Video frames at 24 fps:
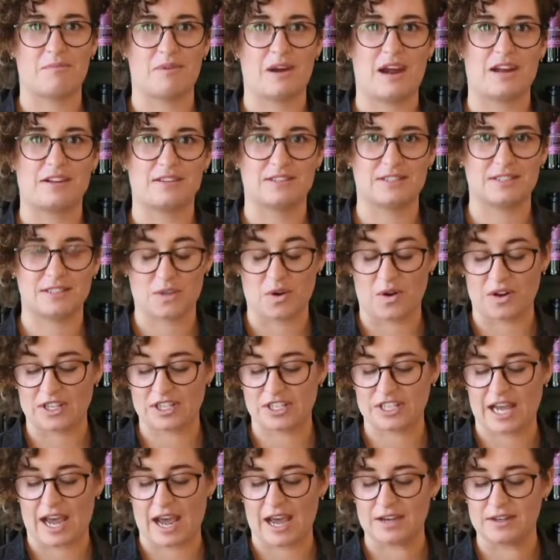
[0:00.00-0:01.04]
brown
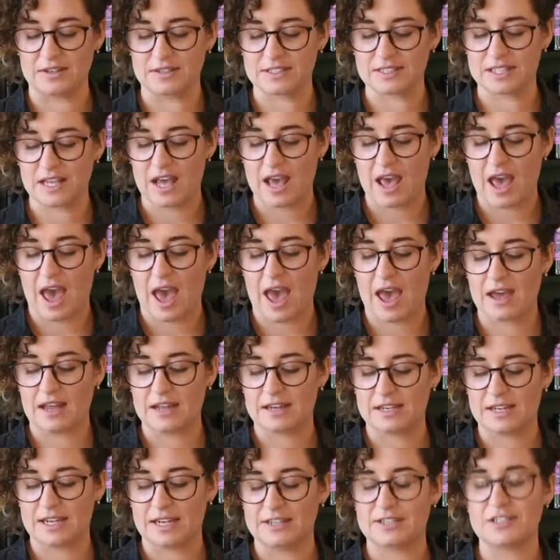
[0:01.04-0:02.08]
Scottish ales,
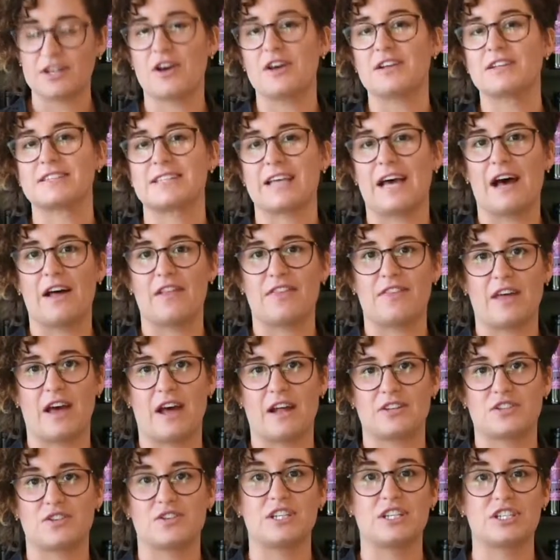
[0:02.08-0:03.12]
and it turns out
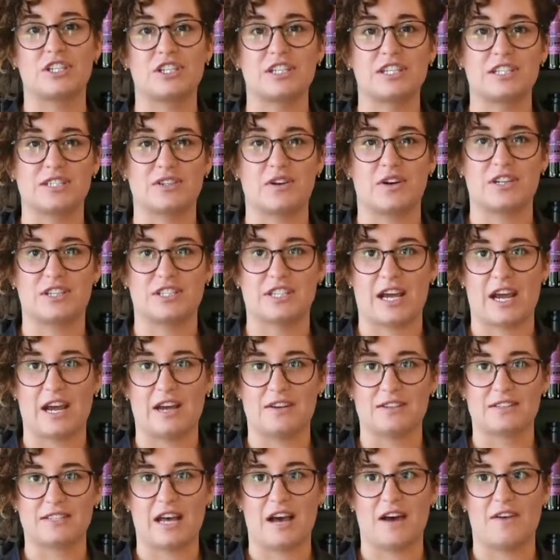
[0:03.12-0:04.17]
that traditionally Scottish
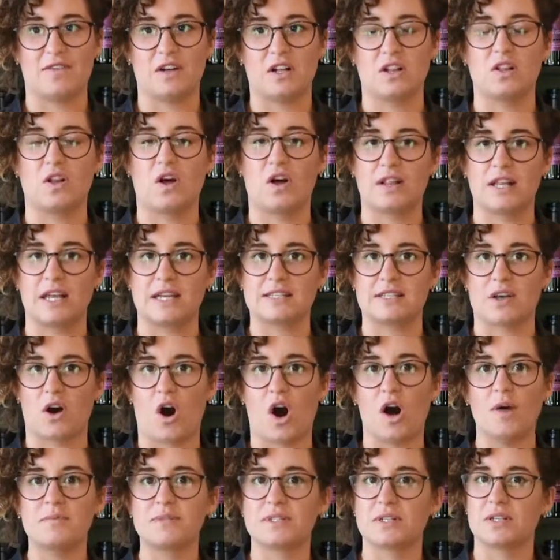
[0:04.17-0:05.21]
ales have a lot less
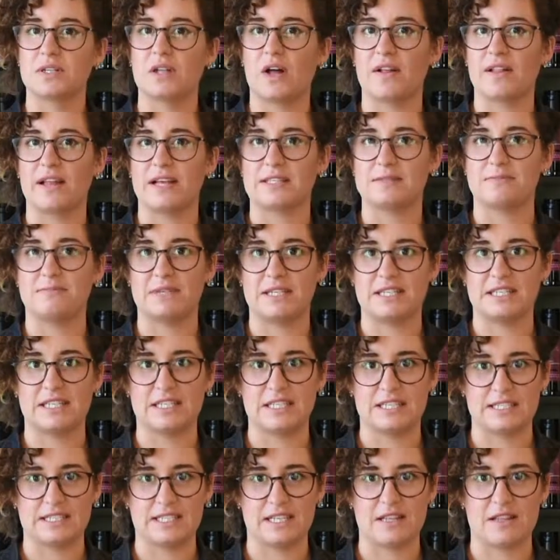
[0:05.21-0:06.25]
hops, a lot less
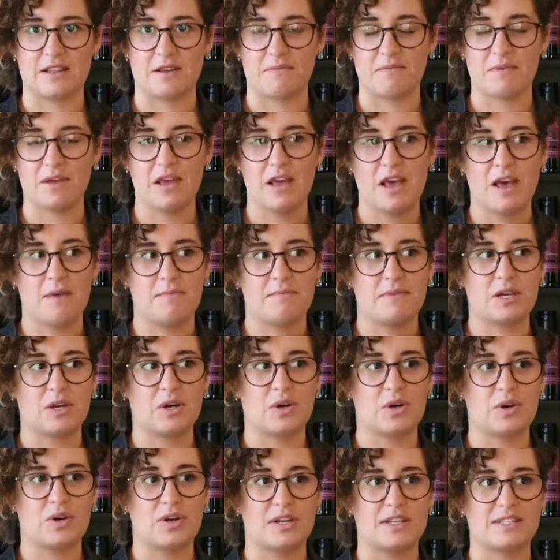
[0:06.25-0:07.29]
bitterness in them,
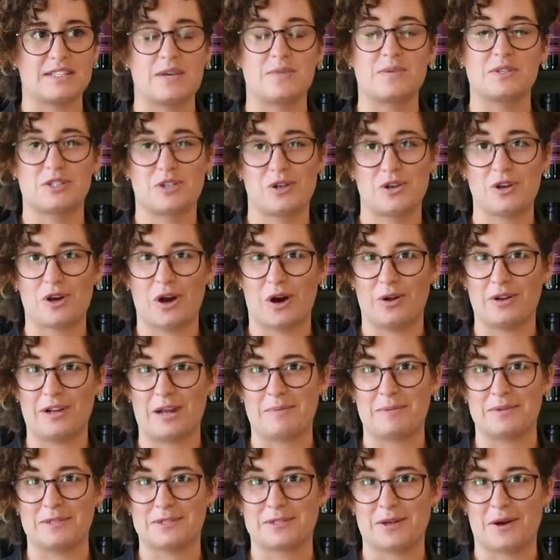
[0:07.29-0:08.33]
because it was too cold
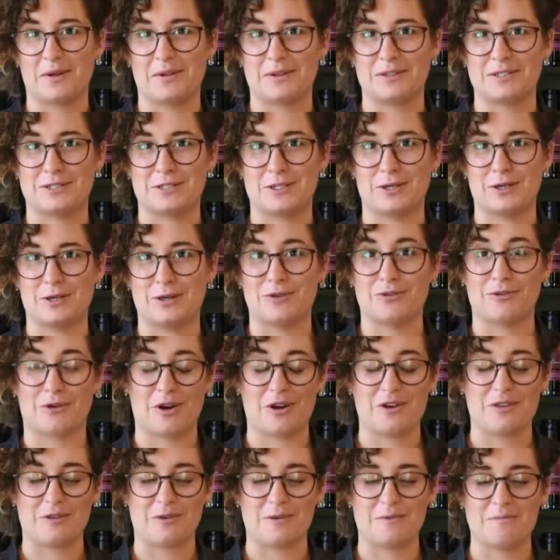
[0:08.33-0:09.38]
up in Scotland to
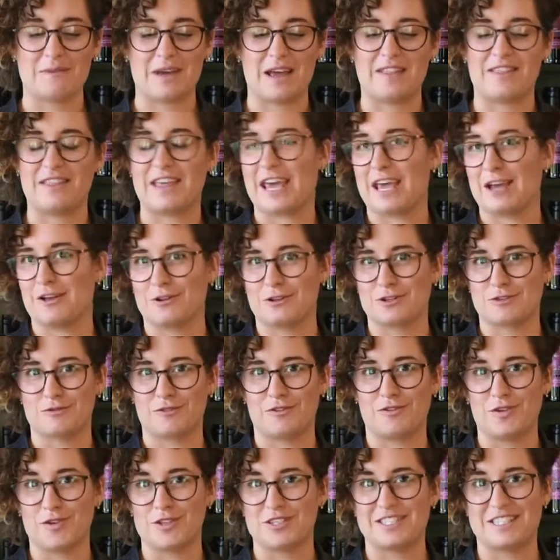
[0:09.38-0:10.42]
grow them, and the English
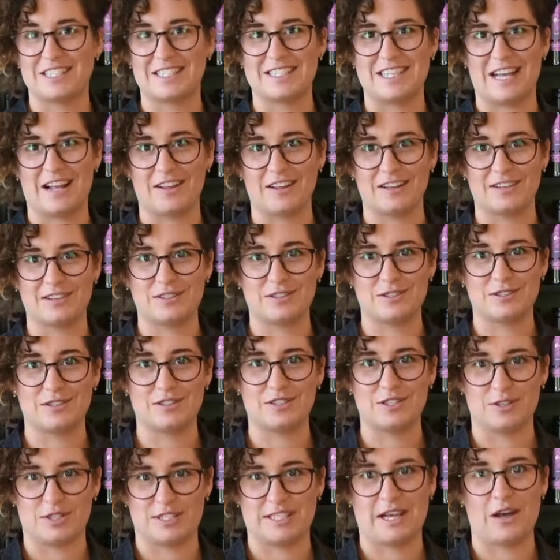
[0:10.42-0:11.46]
refused to
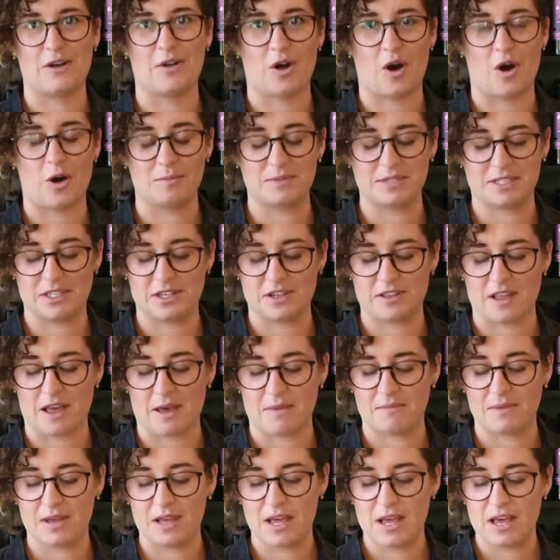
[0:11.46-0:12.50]
sell hops to
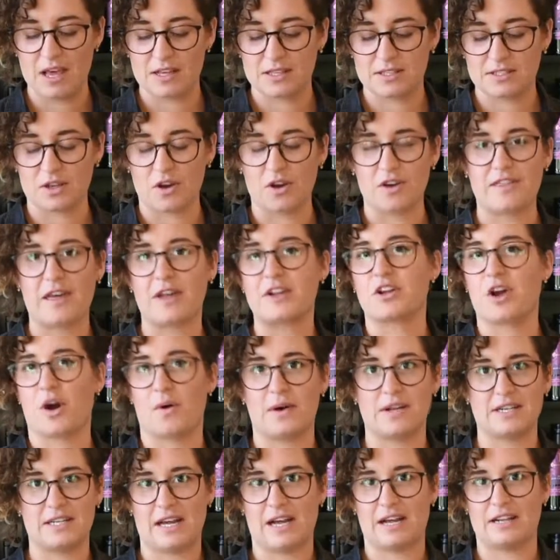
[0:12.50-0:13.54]
them. So they'd go
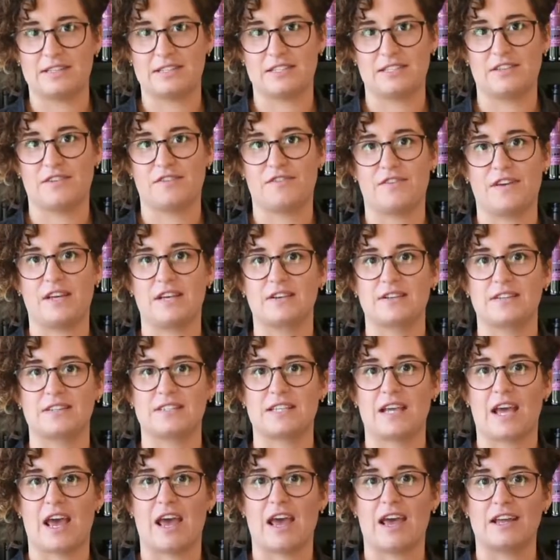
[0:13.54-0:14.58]
out into the
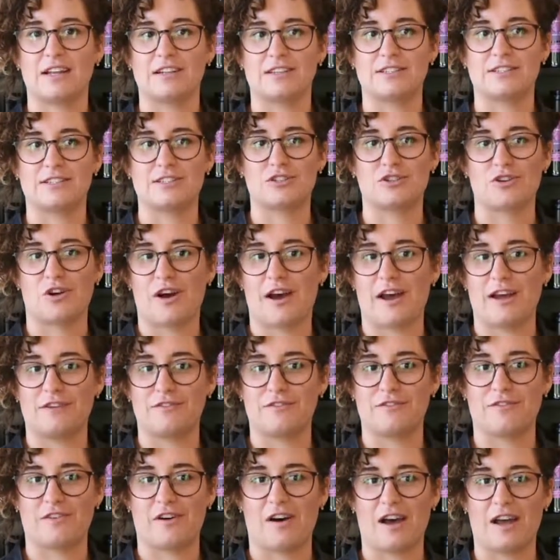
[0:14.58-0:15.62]
fields and try
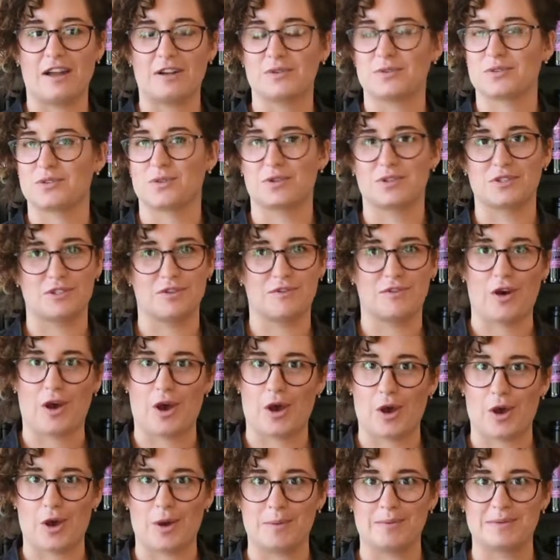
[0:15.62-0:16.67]
and find all sorts of
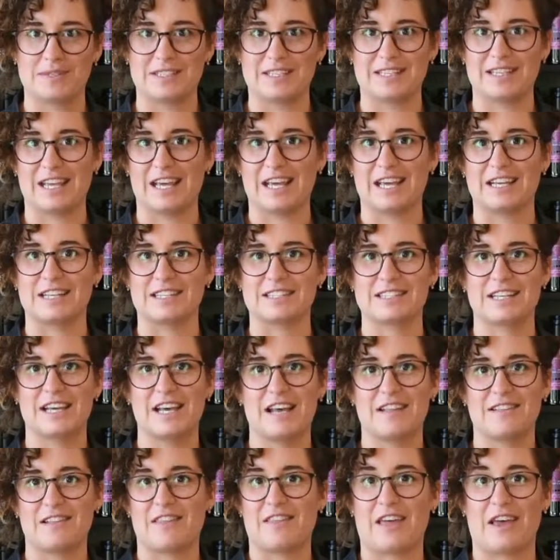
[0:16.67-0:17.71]
herbs and things
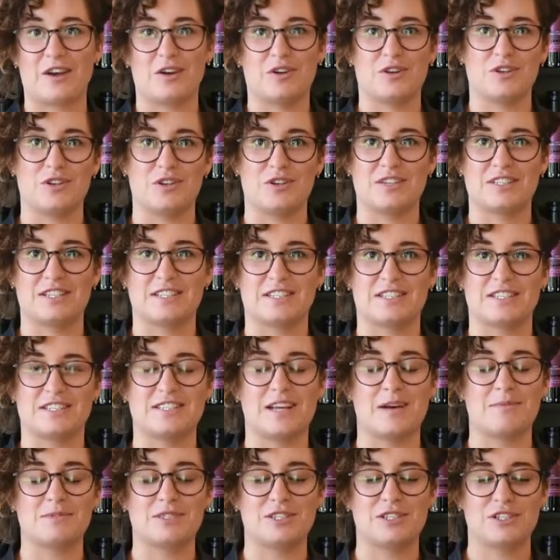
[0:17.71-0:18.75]
that they could use as a
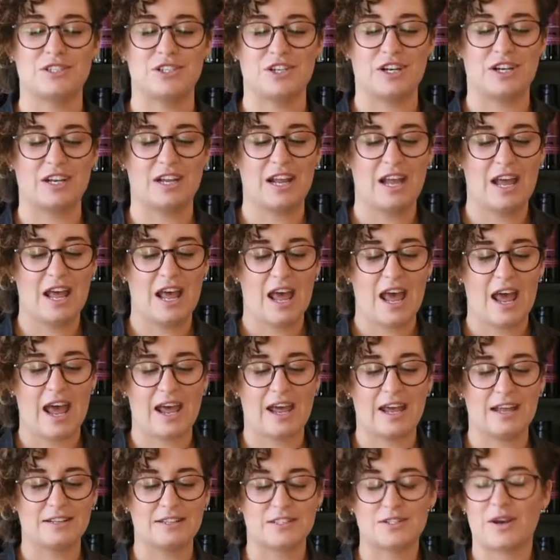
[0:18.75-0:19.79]
substitute.
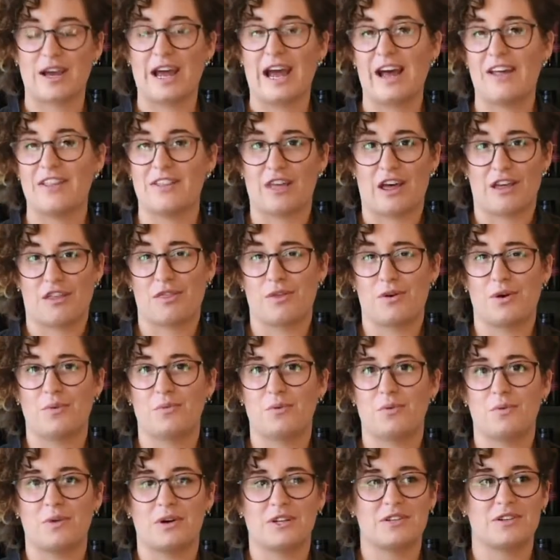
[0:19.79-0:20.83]
And so I thought,
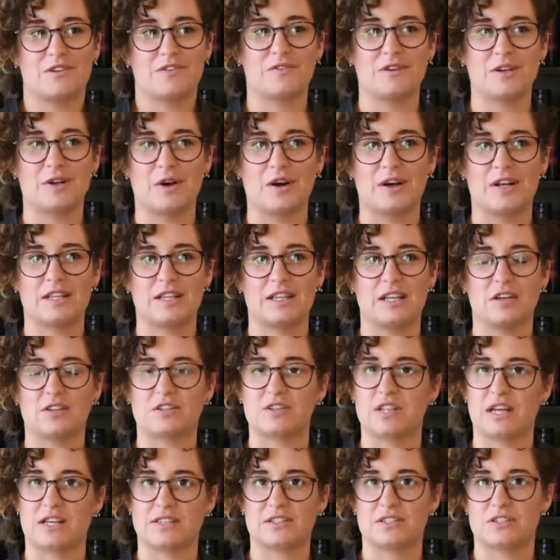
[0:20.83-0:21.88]
well, what have we got
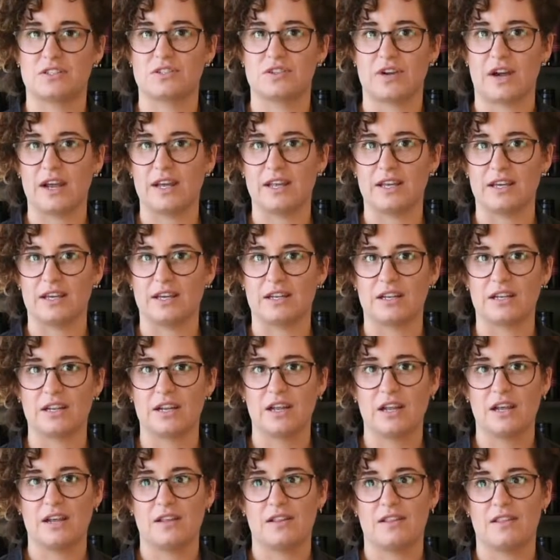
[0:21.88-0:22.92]
that's Australian
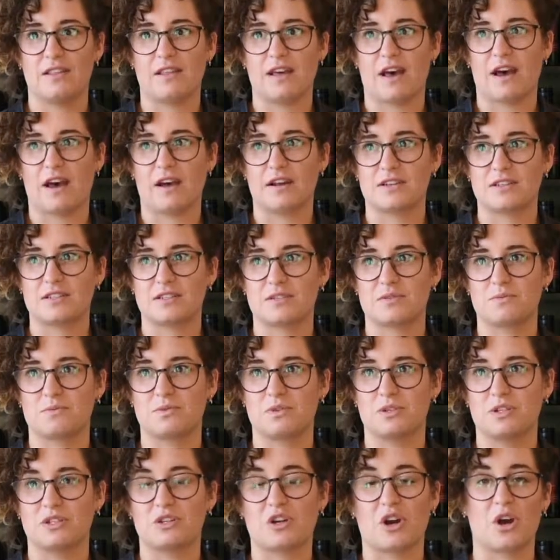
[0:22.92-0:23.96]
that
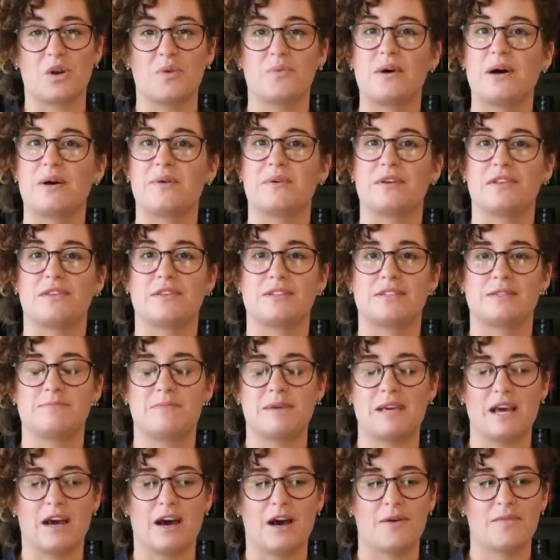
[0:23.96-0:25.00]
would go well with this
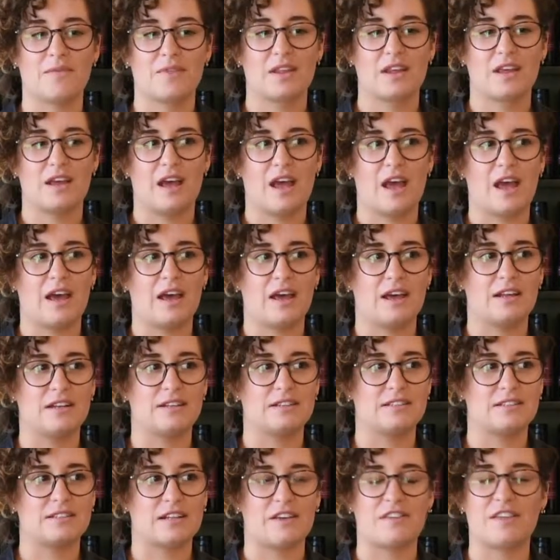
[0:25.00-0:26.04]
beer?
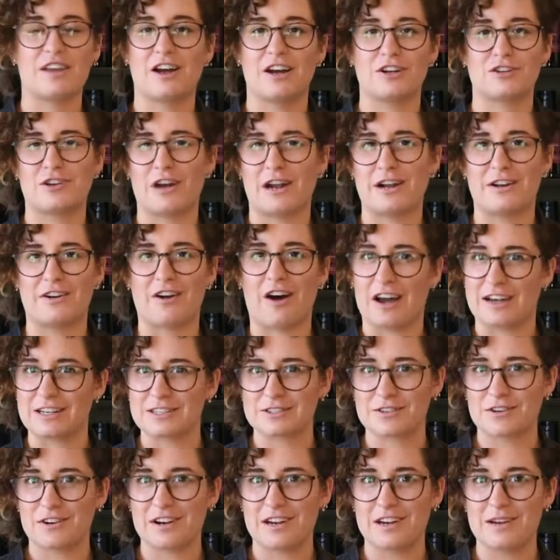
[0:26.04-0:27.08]
And I think I tried an
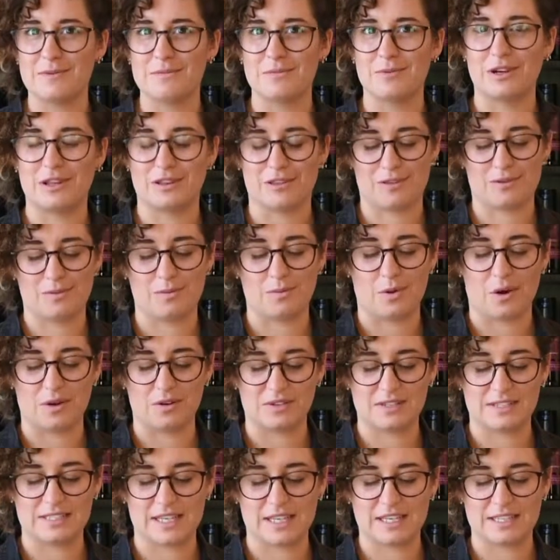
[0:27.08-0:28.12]
ice cream with
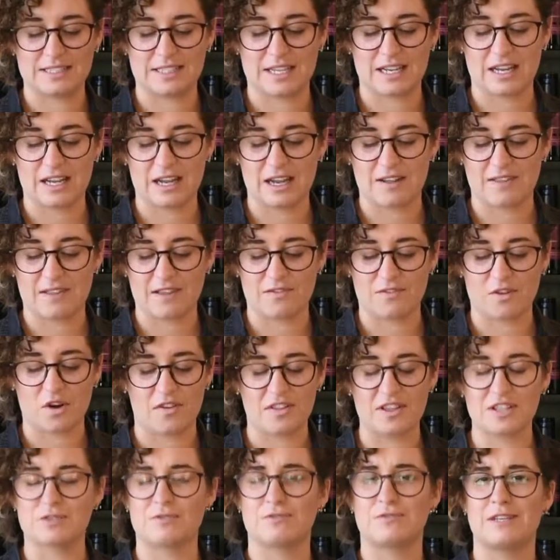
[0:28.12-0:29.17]
wattle seeds in it, and they've
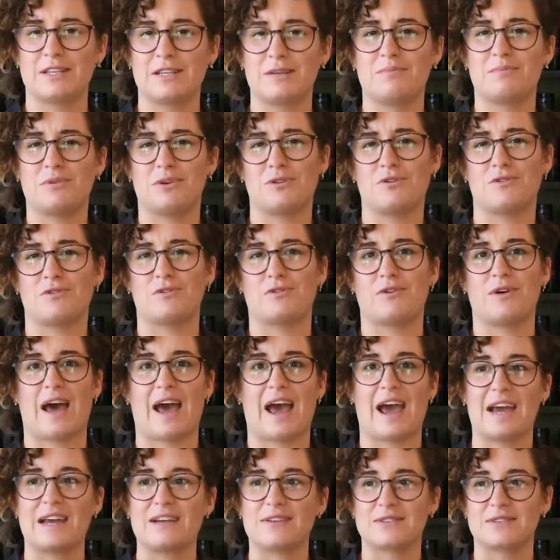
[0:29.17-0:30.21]
got this really beautiful
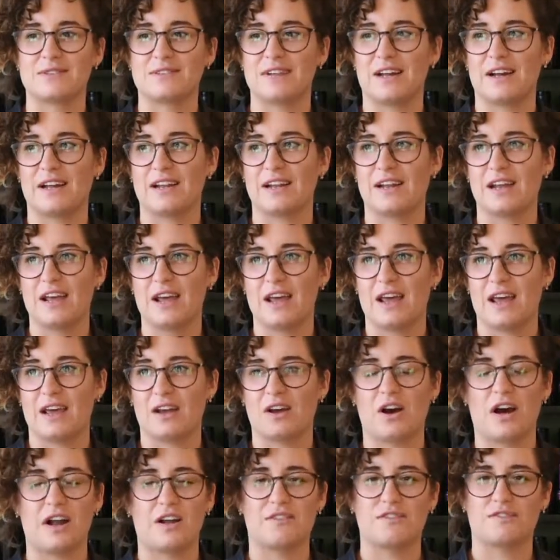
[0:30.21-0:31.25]
hazelnut
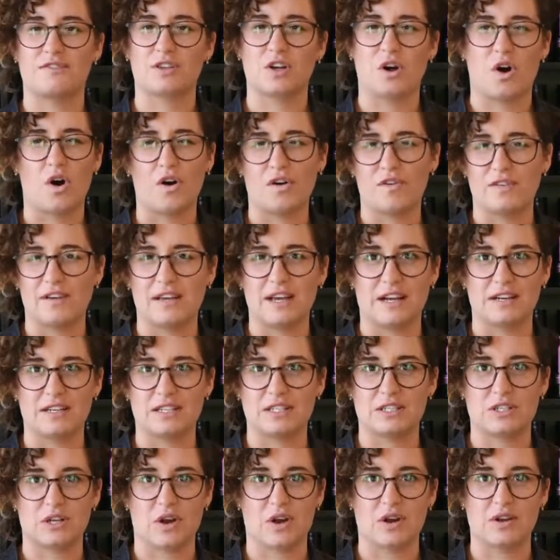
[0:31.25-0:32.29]
and kind of coffee
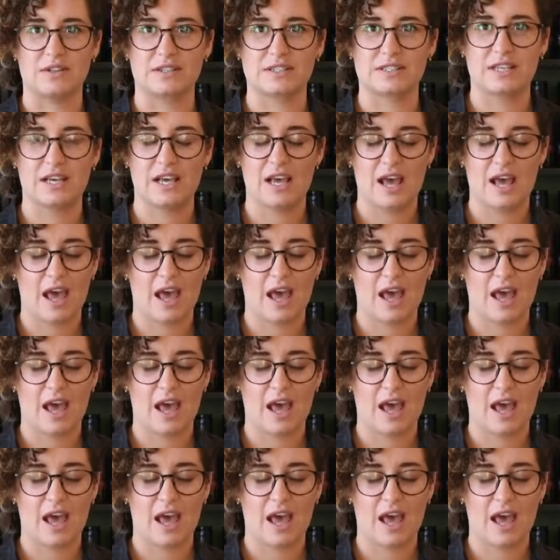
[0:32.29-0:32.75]
undertones.